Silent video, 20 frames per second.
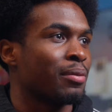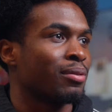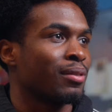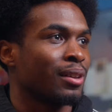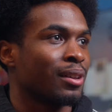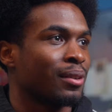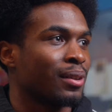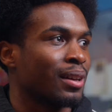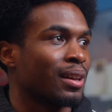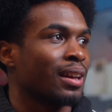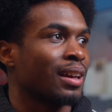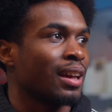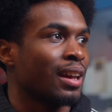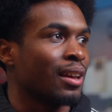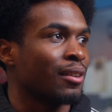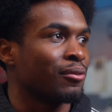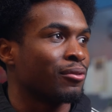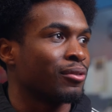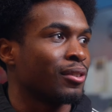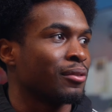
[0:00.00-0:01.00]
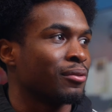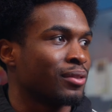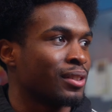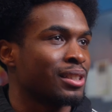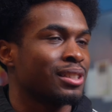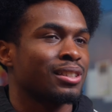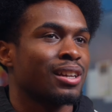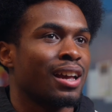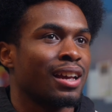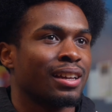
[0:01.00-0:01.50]
think if, if
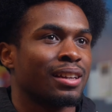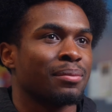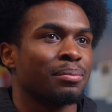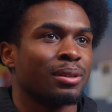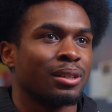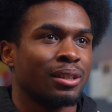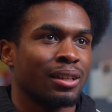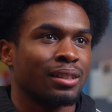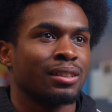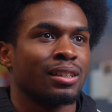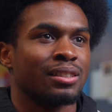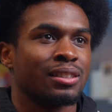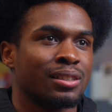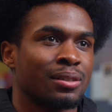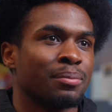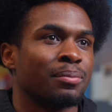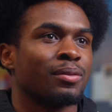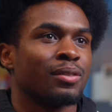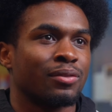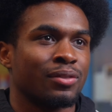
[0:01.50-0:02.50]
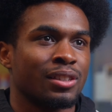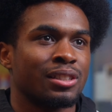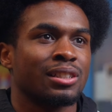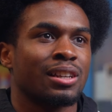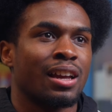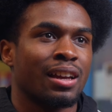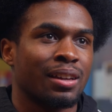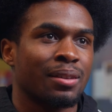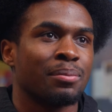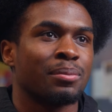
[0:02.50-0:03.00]
this guy could be like this, and if this
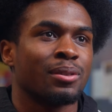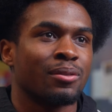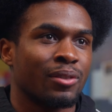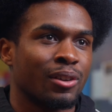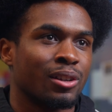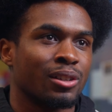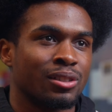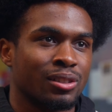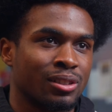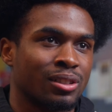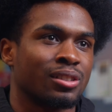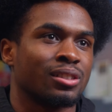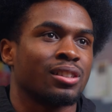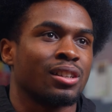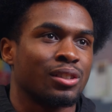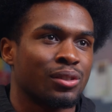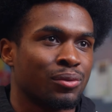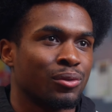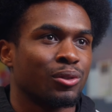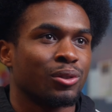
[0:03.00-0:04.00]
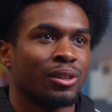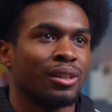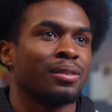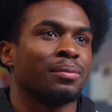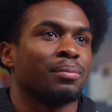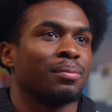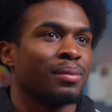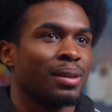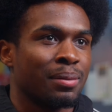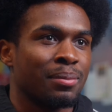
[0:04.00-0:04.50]
guy can be very successful,
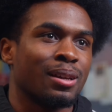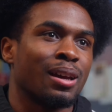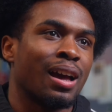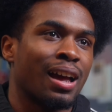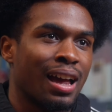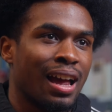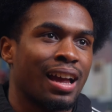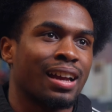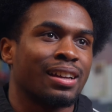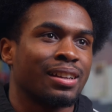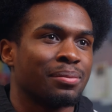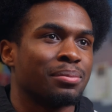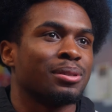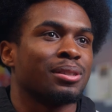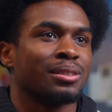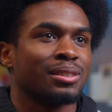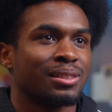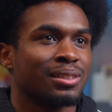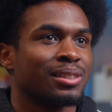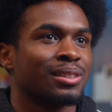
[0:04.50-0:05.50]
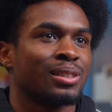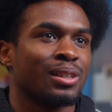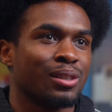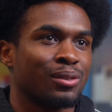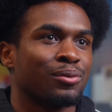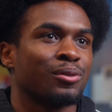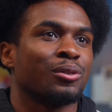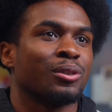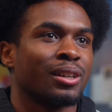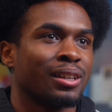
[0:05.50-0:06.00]
then maybe I, I could be
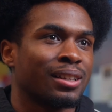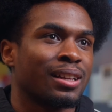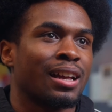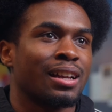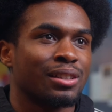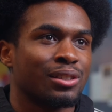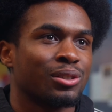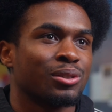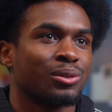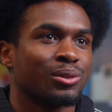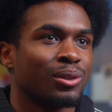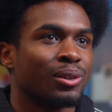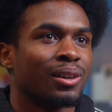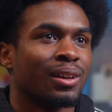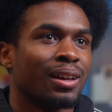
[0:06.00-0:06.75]
successful like that too.